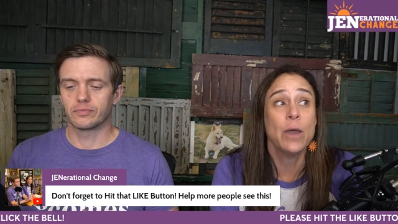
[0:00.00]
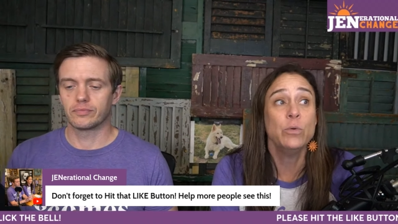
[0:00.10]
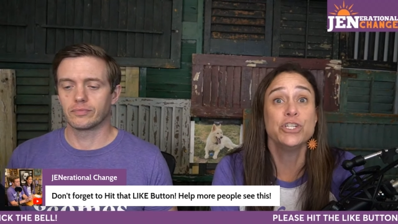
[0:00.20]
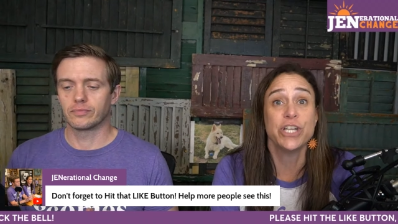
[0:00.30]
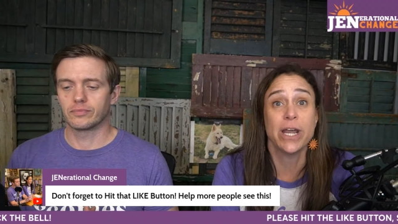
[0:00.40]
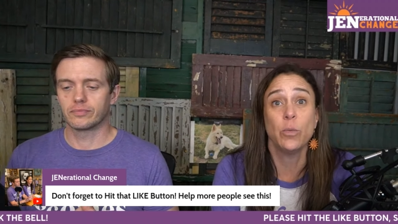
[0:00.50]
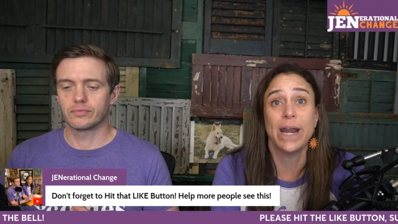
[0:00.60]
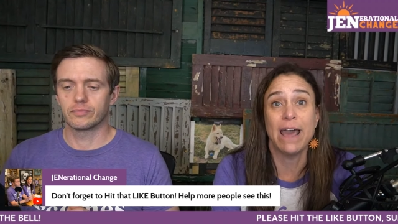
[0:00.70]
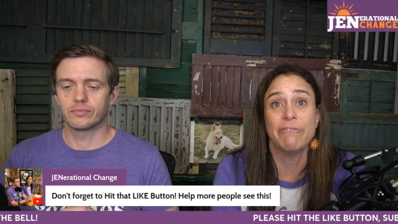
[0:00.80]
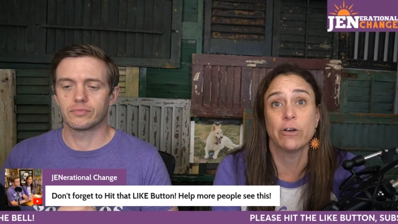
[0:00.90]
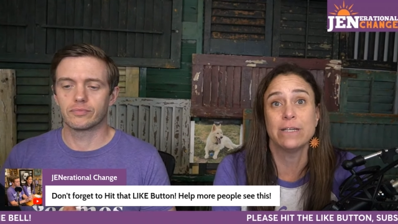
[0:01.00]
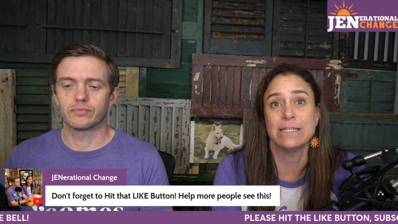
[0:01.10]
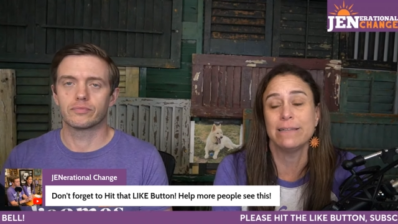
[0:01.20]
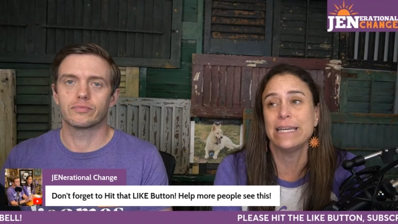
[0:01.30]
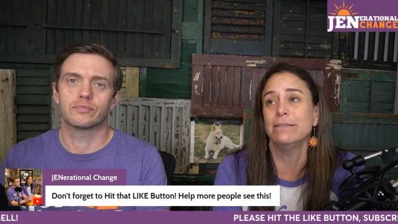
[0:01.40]
Speaker 1: will share whatever
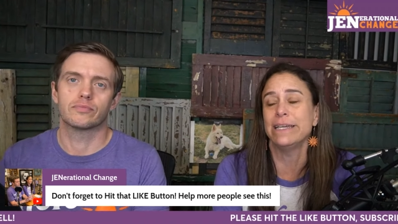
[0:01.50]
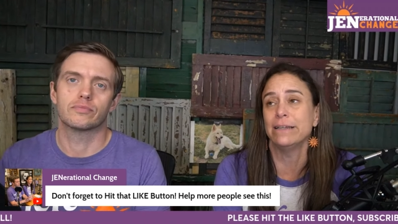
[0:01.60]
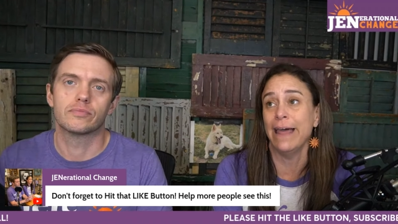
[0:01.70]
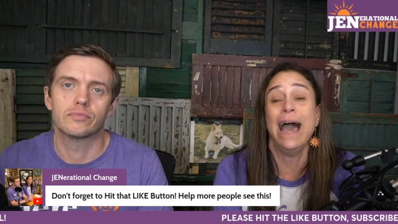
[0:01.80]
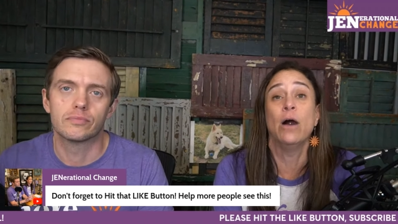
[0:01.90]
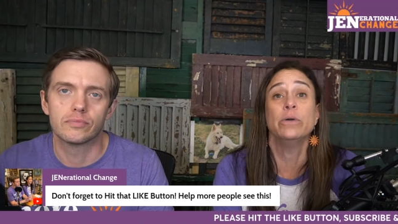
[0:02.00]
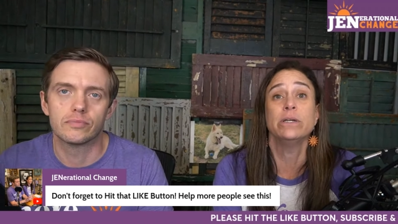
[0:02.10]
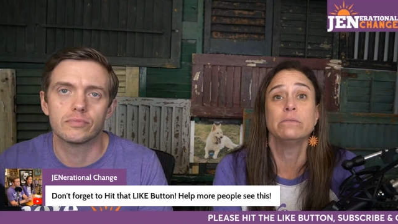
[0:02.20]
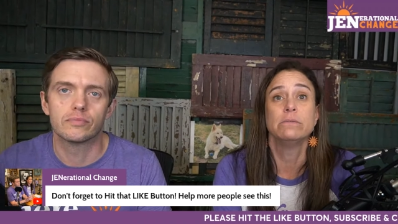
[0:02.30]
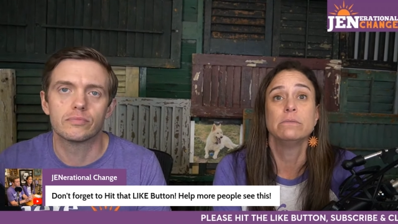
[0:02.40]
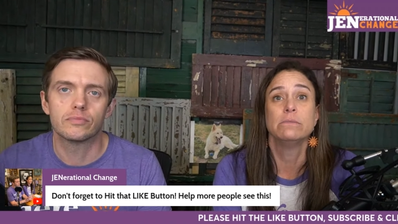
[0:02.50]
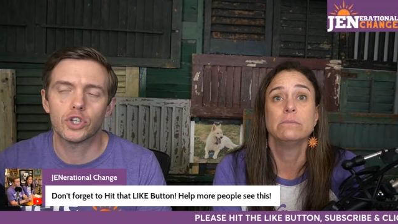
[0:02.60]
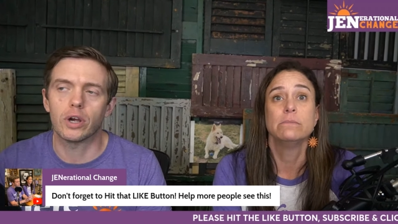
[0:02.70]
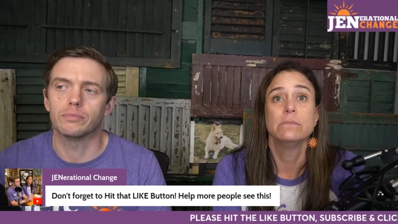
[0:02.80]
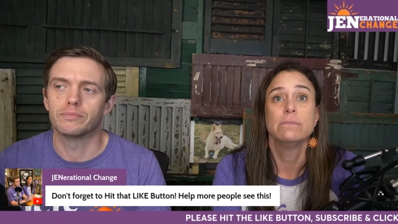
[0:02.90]
is legally allowed.
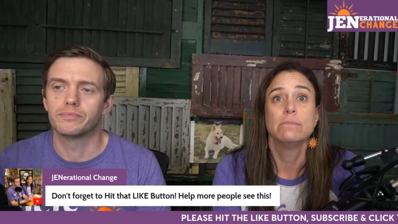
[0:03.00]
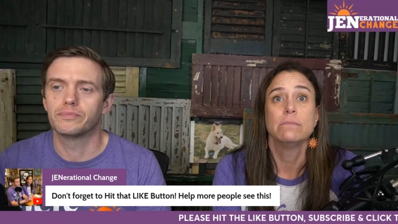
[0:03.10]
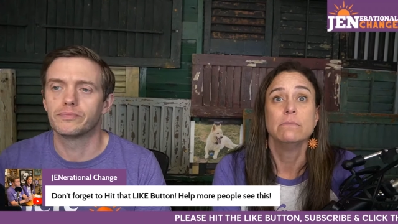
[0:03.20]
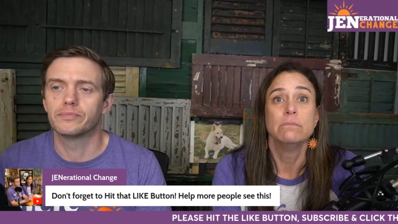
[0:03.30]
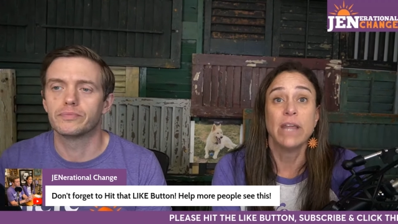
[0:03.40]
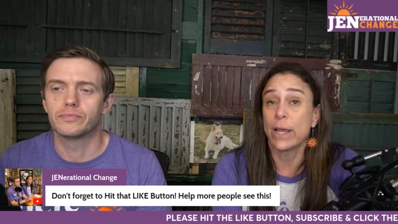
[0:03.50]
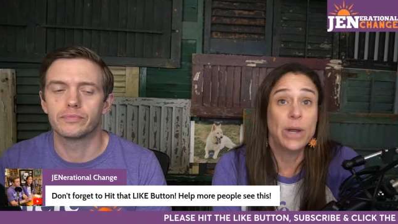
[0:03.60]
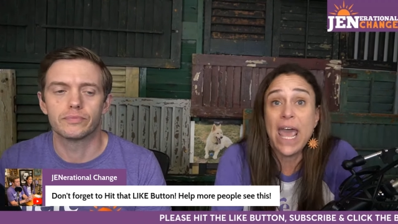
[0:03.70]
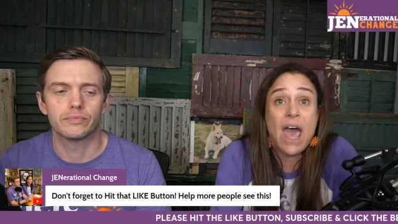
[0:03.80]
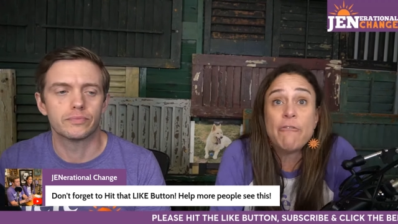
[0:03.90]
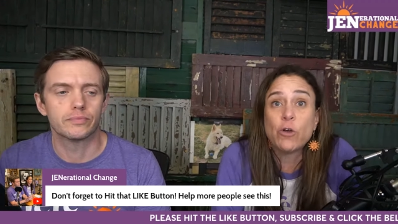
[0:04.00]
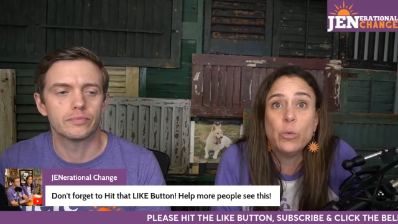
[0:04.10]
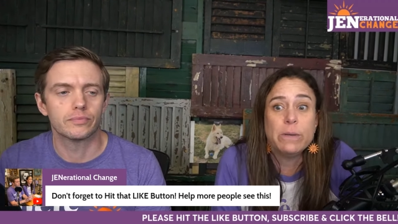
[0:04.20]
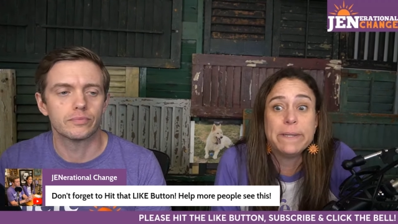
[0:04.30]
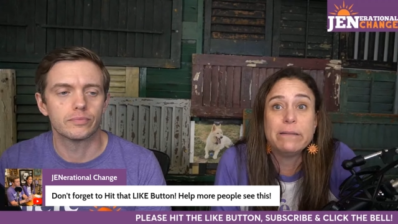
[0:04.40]
Sure. Like
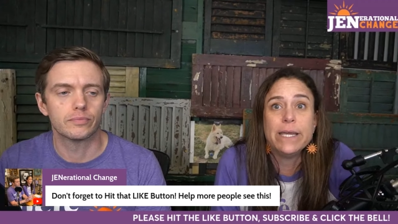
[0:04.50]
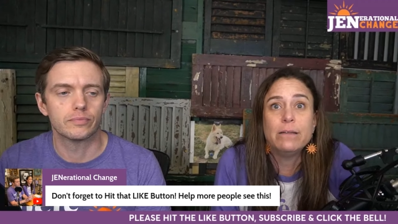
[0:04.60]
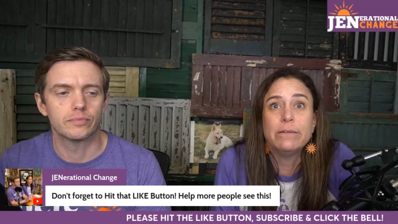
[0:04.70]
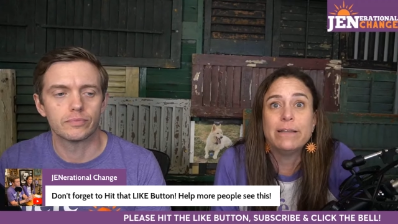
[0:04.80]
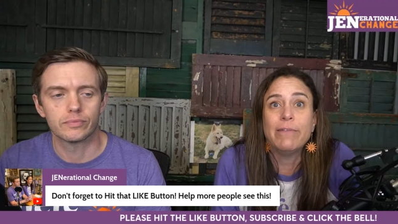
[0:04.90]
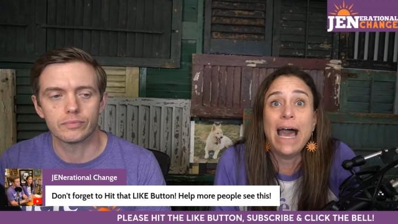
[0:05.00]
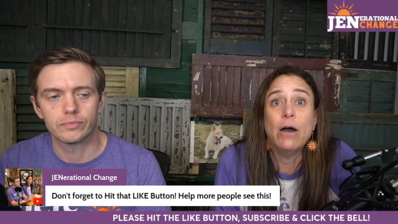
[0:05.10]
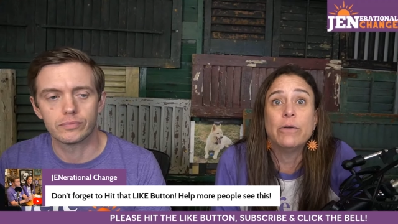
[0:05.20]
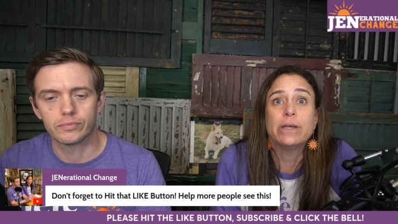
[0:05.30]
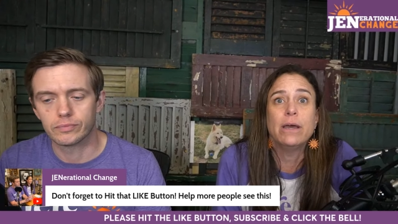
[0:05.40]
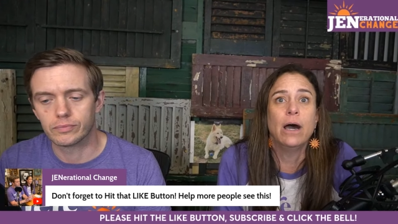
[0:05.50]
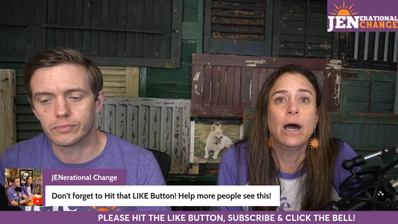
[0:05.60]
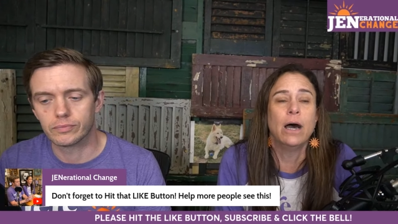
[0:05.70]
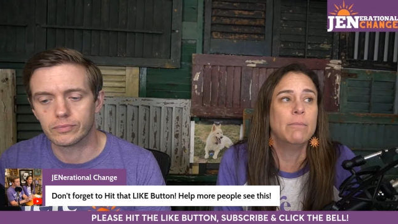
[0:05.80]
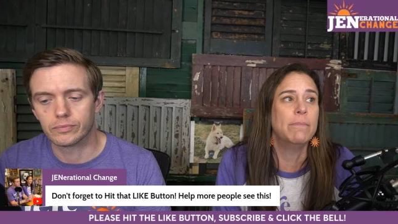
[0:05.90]
whatever would be legally allowed.
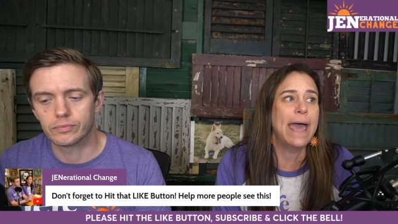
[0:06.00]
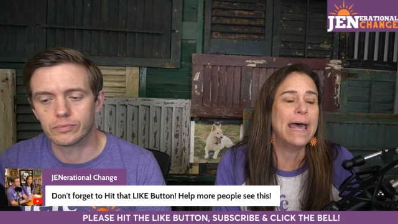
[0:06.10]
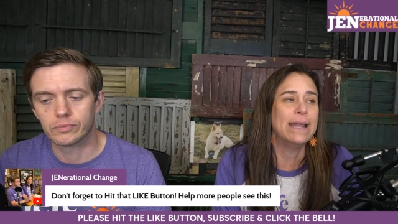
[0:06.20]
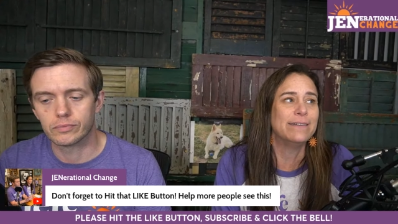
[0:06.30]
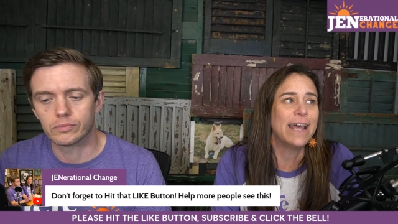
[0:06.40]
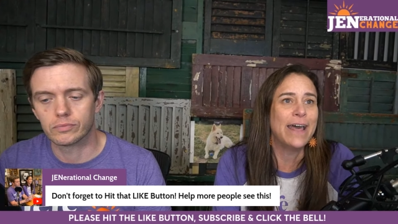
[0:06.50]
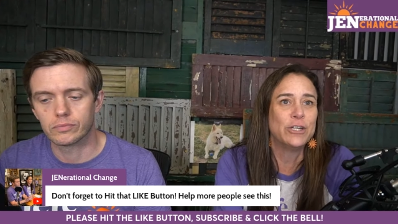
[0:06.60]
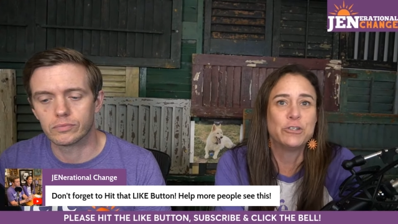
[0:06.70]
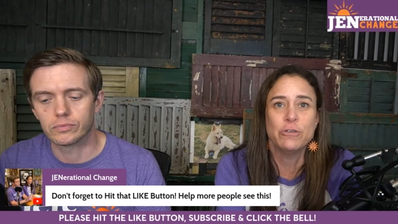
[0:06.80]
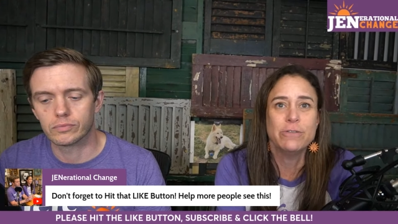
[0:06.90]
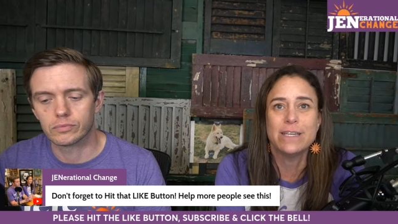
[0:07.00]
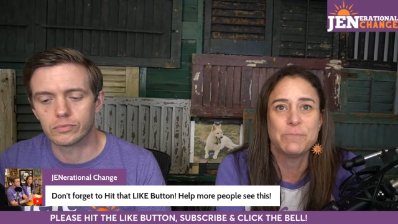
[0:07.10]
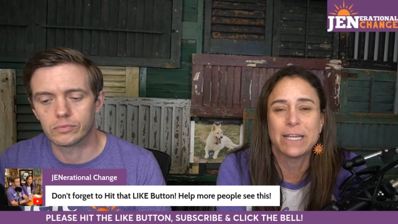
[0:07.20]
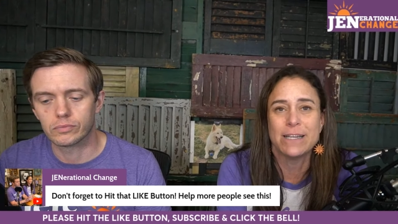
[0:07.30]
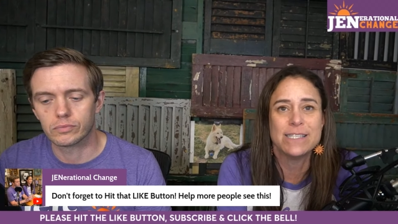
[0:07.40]
Um, and and the truth is
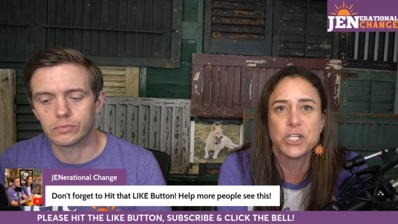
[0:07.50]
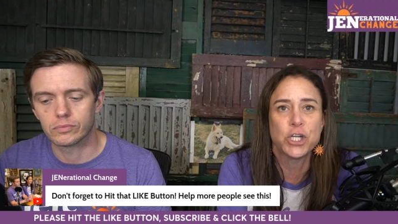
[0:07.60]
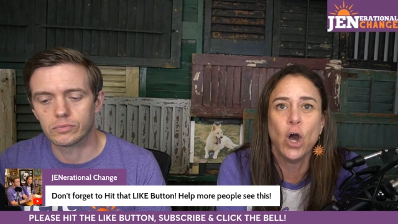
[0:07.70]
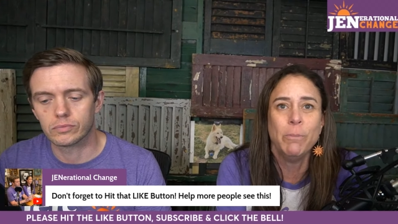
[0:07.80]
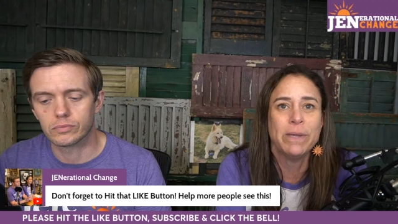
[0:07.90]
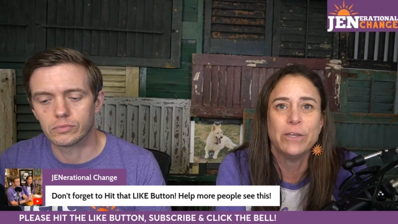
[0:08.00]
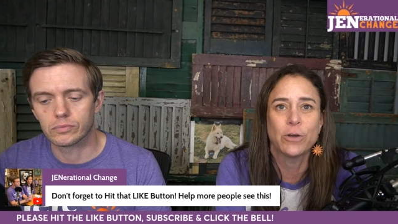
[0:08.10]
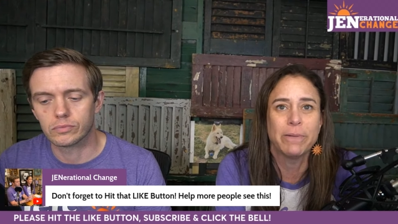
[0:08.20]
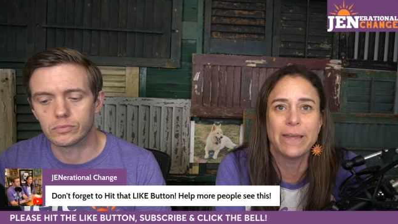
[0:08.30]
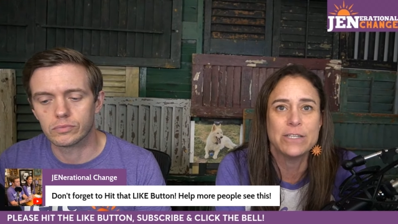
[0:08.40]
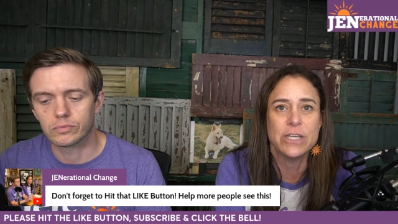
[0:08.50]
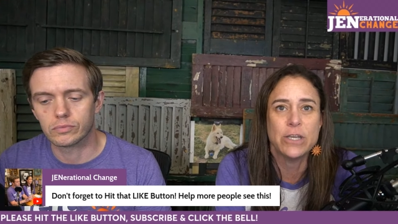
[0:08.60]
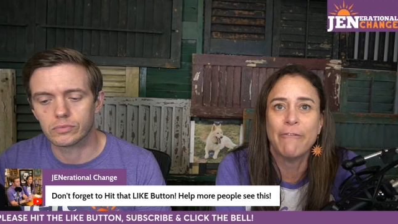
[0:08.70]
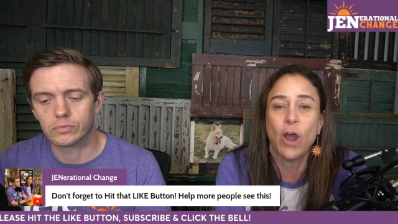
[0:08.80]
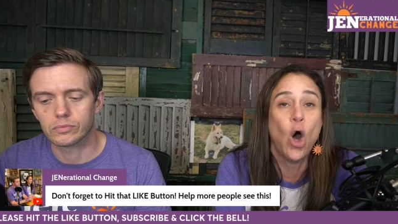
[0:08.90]
because it should all be your place.
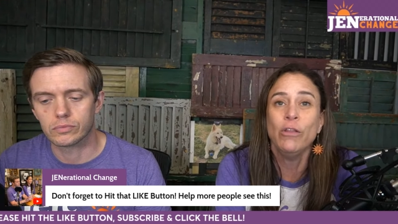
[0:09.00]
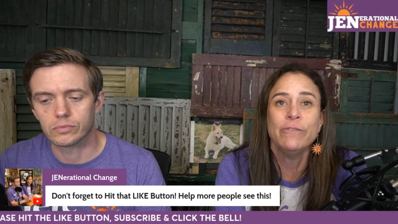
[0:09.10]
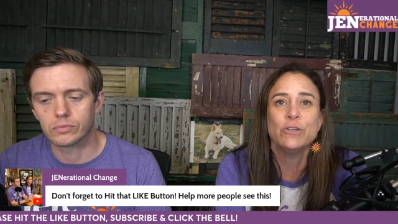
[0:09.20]
Every, all of you